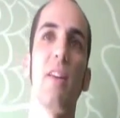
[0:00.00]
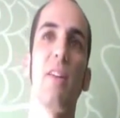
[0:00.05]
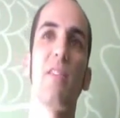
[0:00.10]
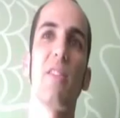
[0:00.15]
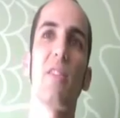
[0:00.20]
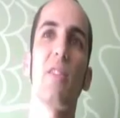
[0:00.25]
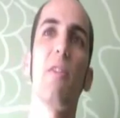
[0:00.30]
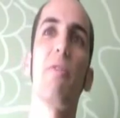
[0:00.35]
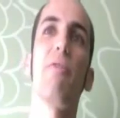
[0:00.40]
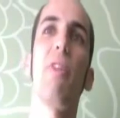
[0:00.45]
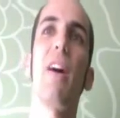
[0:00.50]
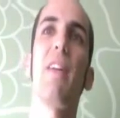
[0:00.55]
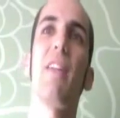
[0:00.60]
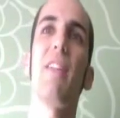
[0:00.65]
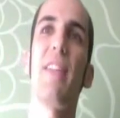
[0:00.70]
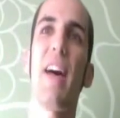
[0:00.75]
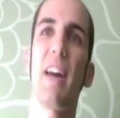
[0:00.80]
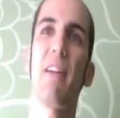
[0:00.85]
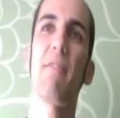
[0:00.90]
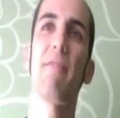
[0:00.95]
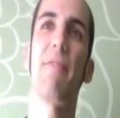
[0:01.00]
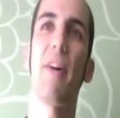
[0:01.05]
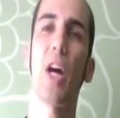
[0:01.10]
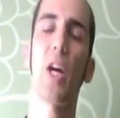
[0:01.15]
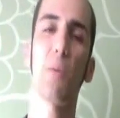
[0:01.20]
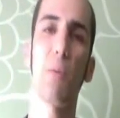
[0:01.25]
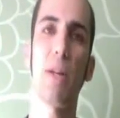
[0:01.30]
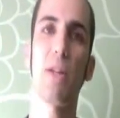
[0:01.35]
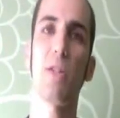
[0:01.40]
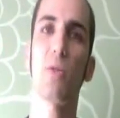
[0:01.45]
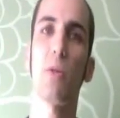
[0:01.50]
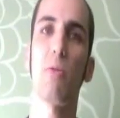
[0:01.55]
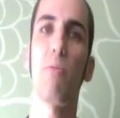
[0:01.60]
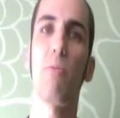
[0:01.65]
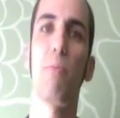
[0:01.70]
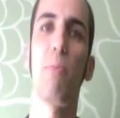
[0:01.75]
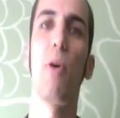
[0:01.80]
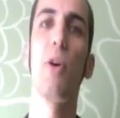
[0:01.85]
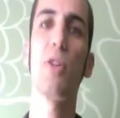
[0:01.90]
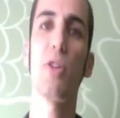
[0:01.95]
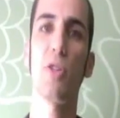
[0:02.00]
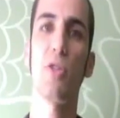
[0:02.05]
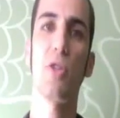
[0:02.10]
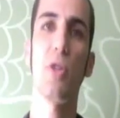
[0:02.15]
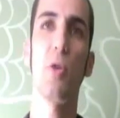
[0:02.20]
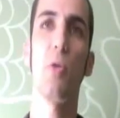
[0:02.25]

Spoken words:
you still find that that environment sort of pushes